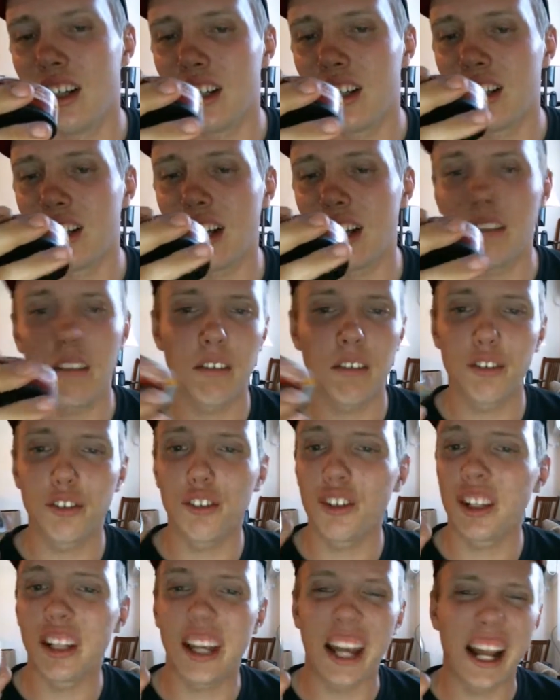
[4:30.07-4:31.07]
I've never
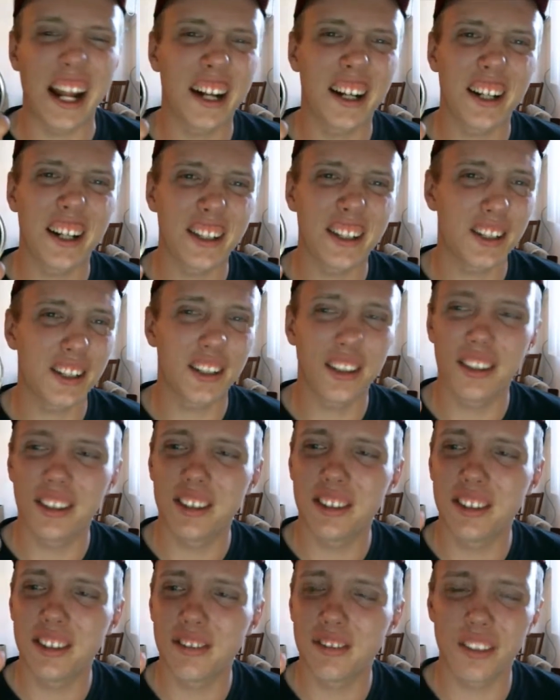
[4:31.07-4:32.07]
really cared
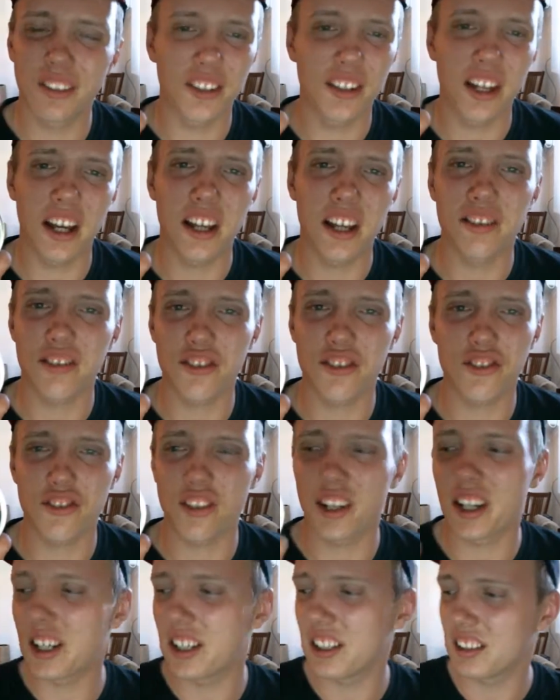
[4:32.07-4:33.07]
for the taste of
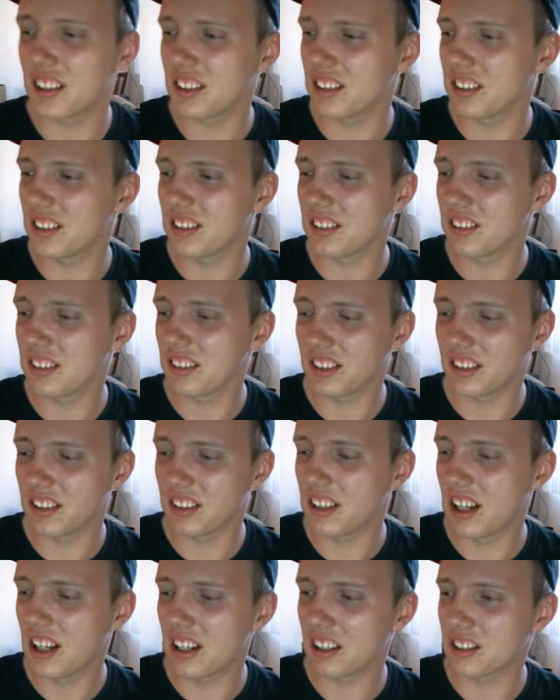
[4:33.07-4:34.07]
straight.
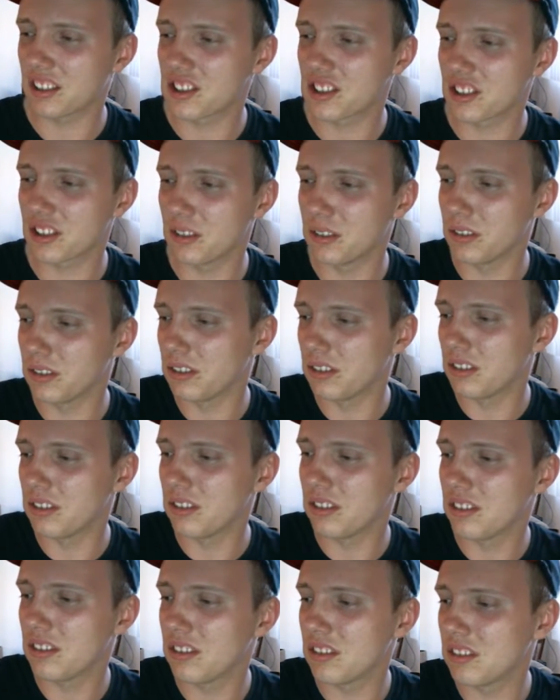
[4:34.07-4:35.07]
Not Skoal,
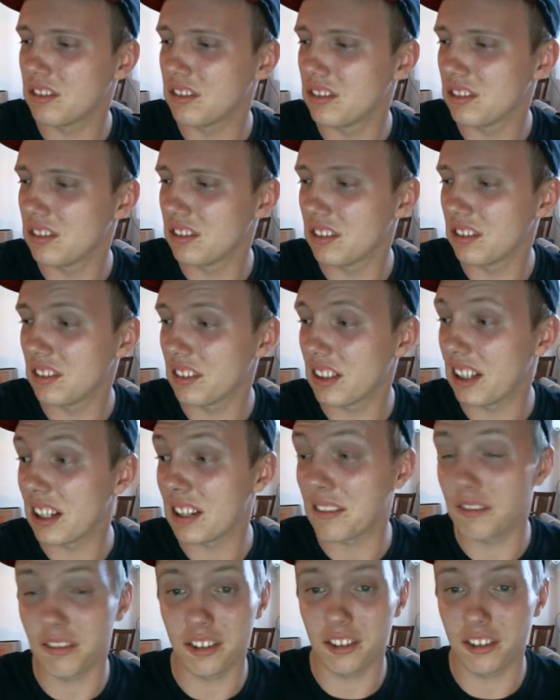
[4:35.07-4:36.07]
not
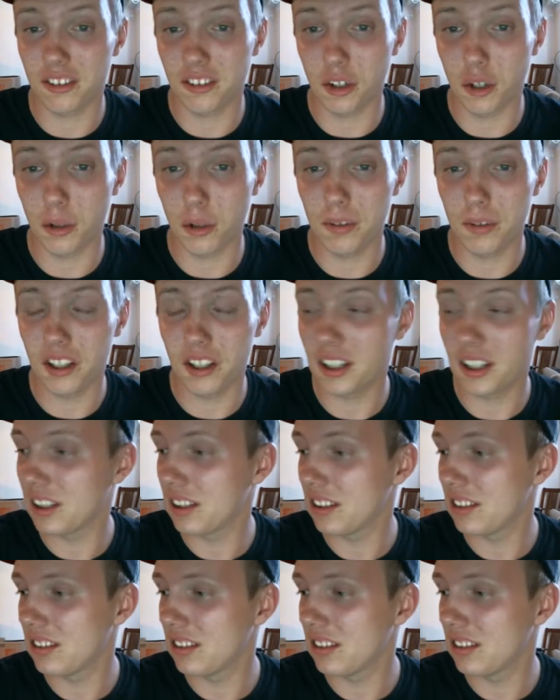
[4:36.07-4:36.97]
even Copenhagen,